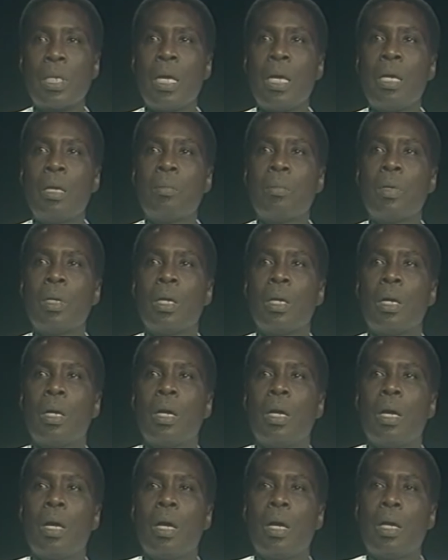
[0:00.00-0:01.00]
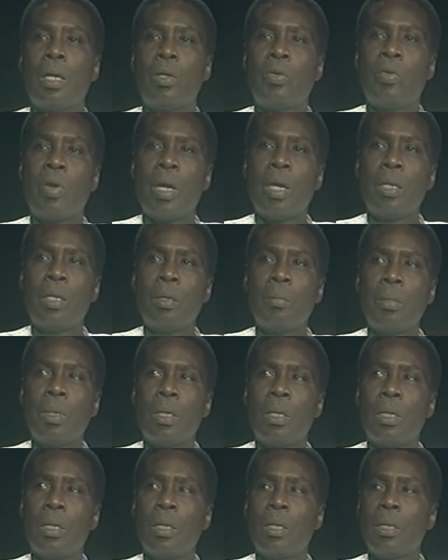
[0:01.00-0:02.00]
time, I tried him
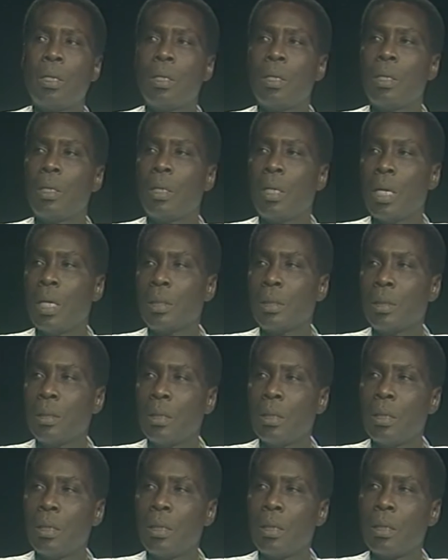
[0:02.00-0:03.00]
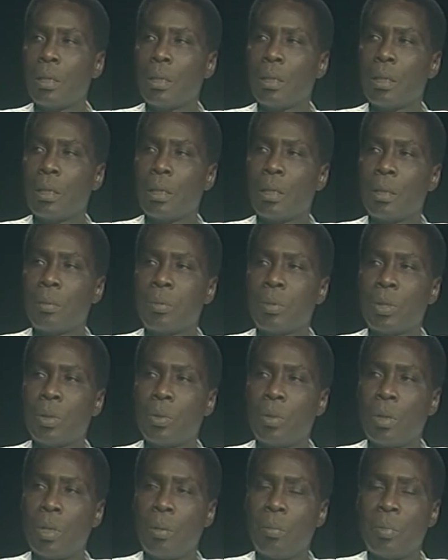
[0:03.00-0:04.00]
in the national
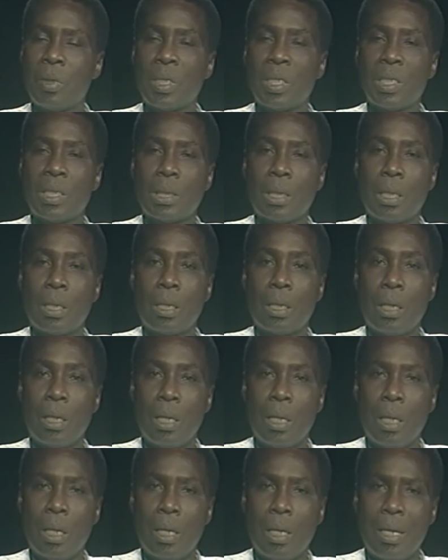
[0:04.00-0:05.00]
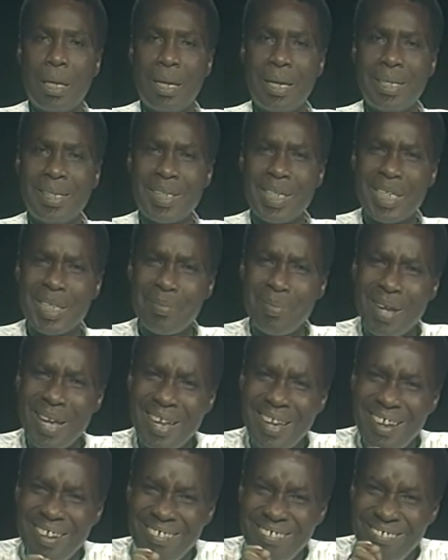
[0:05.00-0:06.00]
calypso competition, and just
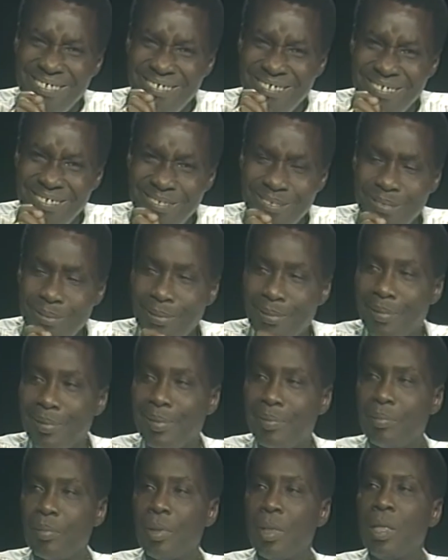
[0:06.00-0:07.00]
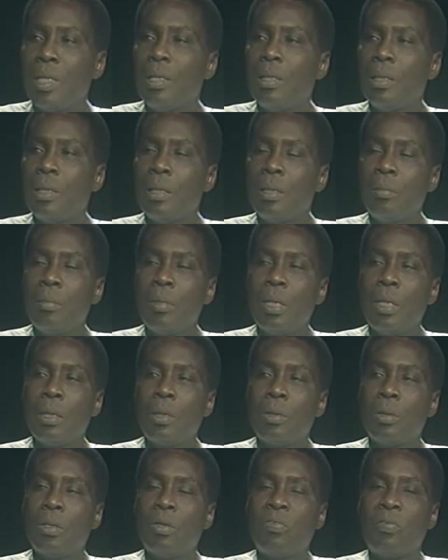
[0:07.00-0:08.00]
by a he didn't make it
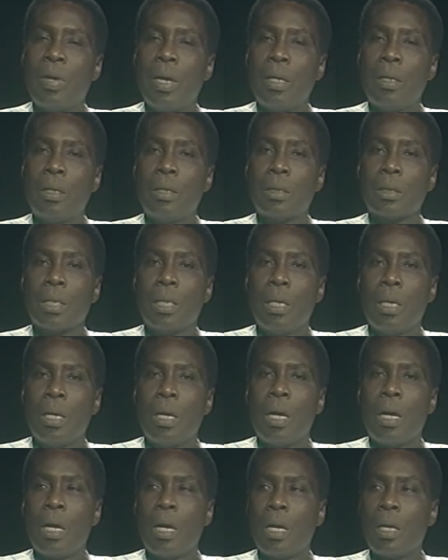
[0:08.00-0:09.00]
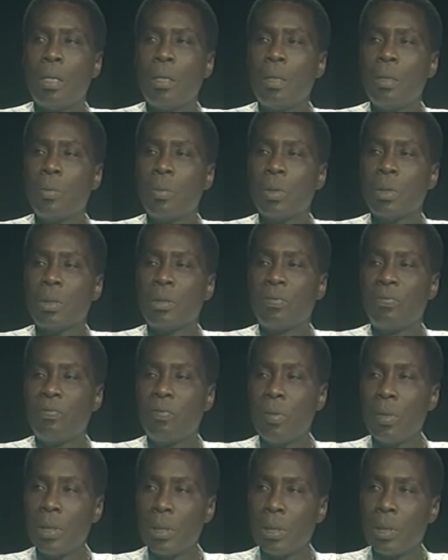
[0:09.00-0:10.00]
to the finals. He was
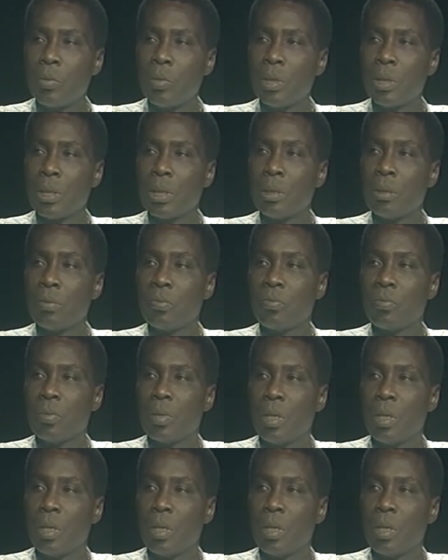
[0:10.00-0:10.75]
first reserve